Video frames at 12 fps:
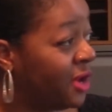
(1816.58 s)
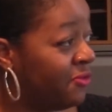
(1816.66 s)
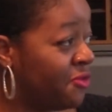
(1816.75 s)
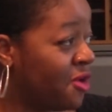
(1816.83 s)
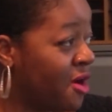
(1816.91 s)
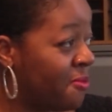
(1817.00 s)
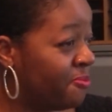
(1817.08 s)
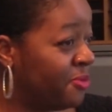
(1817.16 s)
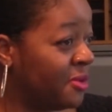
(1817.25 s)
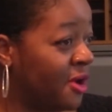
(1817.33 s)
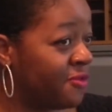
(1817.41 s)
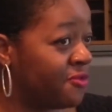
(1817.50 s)
for
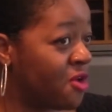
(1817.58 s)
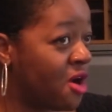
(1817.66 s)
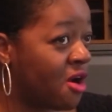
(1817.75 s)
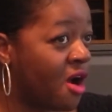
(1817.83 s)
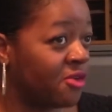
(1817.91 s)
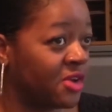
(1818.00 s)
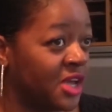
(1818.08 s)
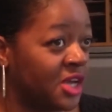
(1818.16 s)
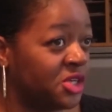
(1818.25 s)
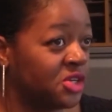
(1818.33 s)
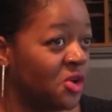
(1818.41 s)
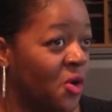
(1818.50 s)
our
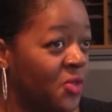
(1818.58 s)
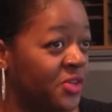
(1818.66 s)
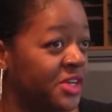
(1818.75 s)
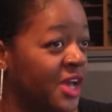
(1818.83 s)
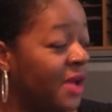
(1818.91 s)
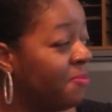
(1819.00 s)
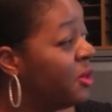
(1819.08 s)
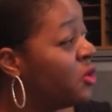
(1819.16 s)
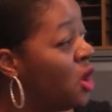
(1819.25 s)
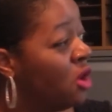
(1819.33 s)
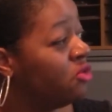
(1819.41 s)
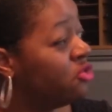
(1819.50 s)
congregation all the time, but
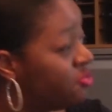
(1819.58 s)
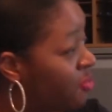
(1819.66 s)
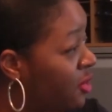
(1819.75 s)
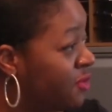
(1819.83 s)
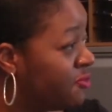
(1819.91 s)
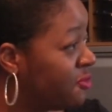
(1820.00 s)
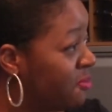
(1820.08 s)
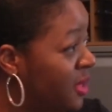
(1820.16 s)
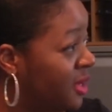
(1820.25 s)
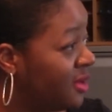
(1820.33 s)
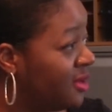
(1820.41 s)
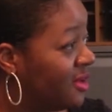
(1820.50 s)
who's praying for
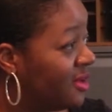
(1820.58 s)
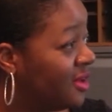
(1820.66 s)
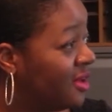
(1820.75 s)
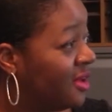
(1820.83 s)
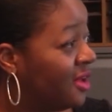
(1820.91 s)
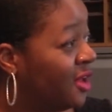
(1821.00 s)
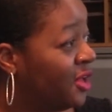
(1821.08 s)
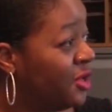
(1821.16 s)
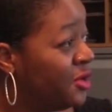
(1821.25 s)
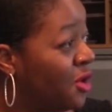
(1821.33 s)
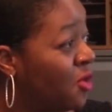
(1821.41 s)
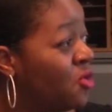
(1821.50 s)
me?
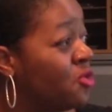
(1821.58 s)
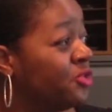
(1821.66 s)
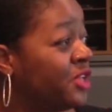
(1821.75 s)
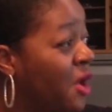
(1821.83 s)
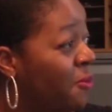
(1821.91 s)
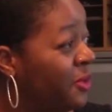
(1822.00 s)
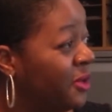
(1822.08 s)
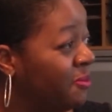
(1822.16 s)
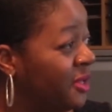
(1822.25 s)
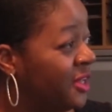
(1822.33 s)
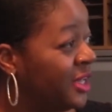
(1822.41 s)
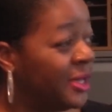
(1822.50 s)
Who's helping
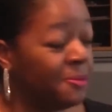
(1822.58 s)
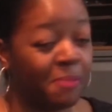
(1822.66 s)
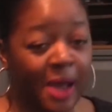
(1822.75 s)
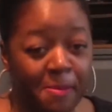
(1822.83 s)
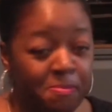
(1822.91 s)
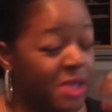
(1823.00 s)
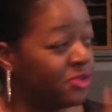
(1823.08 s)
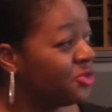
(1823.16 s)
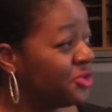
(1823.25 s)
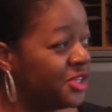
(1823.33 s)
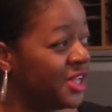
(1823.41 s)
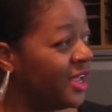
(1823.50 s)
me keep my mental
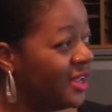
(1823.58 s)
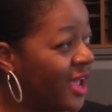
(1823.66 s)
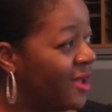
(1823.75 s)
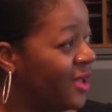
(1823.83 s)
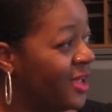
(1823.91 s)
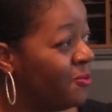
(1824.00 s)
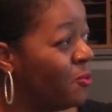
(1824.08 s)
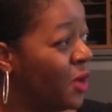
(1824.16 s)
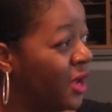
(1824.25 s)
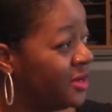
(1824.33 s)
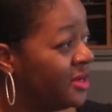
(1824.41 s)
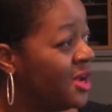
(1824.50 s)
state in one?